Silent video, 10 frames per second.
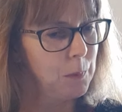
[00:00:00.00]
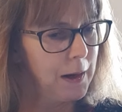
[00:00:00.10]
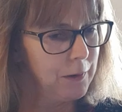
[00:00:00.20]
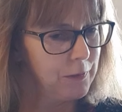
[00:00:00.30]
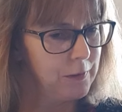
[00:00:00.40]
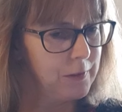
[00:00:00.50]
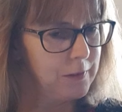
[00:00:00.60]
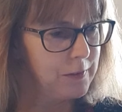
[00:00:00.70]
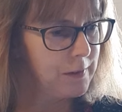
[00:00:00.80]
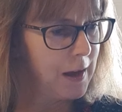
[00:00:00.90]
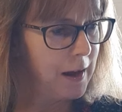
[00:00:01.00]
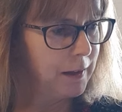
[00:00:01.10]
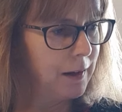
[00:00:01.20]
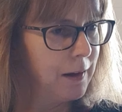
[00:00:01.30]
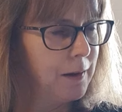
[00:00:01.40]
what else is there to
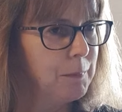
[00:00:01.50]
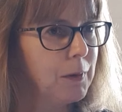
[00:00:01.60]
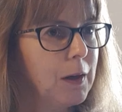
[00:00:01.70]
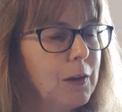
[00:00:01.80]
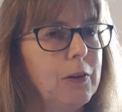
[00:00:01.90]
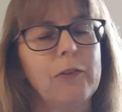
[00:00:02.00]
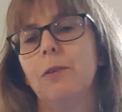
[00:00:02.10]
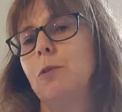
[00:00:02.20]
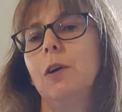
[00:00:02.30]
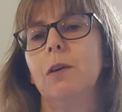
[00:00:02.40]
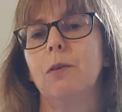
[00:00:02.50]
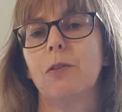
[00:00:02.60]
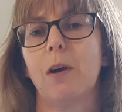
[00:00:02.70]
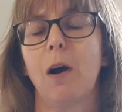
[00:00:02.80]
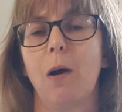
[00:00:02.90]
say? Custom
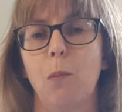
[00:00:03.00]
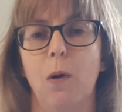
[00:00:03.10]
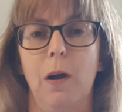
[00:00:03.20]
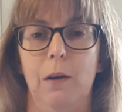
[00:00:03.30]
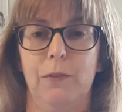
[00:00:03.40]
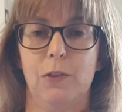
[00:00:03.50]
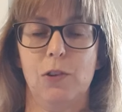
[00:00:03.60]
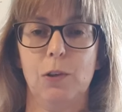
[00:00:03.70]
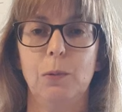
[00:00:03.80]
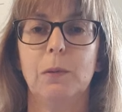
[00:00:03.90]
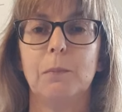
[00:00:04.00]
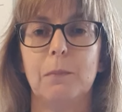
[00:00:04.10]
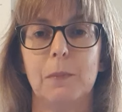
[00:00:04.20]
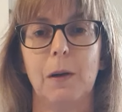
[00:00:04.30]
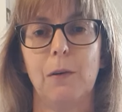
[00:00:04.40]
journals are what I love to do,
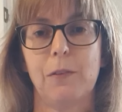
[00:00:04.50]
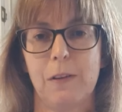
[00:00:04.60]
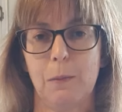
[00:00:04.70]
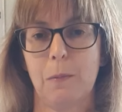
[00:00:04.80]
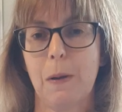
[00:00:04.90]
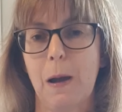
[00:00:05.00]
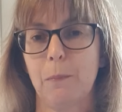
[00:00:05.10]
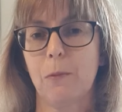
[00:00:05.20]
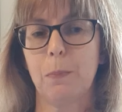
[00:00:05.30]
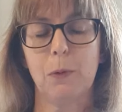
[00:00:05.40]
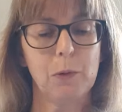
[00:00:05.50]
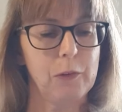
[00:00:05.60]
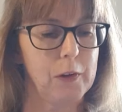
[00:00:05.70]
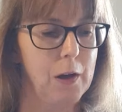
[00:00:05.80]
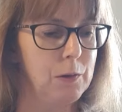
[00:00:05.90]
obviously with maps, but
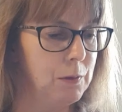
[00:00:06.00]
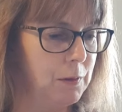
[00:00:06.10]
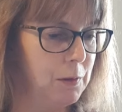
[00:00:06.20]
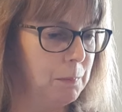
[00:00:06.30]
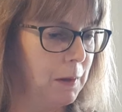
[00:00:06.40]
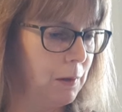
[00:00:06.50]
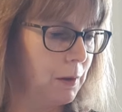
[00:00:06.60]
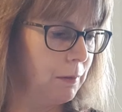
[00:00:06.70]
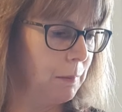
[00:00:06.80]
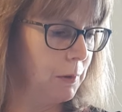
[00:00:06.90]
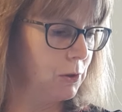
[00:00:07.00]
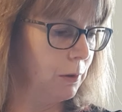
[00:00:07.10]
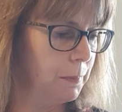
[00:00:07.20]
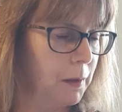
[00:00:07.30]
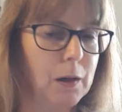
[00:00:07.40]
also you might look around my
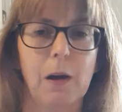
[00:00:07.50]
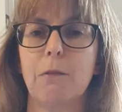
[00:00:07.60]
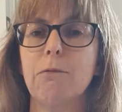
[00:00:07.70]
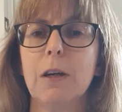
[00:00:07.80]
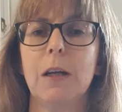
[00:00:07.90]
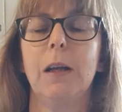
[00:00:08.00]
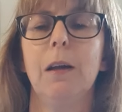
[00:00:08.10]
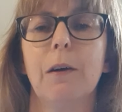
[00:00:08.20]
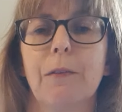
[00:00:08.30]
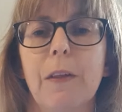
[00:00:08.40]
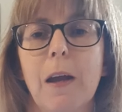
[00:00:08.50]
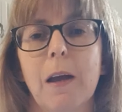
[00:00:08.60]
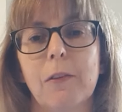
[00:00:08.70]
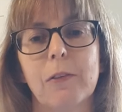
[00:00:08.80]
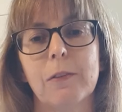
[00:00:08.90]
shop and go, I really love
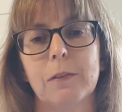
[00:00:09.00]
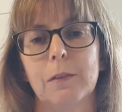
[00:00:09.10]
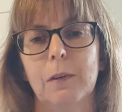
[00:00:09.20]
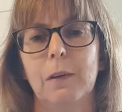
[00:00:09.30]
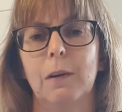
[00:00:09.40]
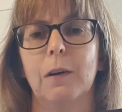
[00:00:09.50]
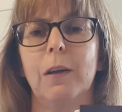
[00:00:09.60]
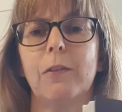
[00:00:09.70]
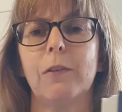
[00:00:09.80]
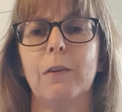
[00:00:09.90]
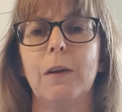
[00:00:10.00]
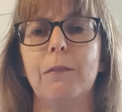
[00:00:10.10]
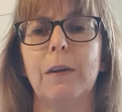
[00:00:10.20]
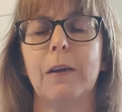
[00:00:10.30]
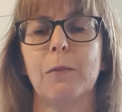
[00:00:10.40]
this. Oh, it's so
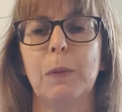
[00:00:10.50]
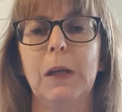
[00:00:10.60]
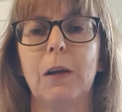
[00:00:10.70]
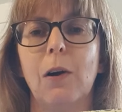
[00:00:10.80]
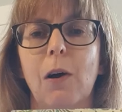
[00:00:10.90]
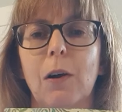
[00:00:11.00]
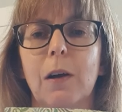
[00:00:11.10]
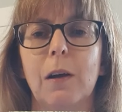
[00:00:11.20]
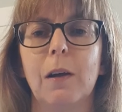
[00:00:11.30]
lovely. It's peacock.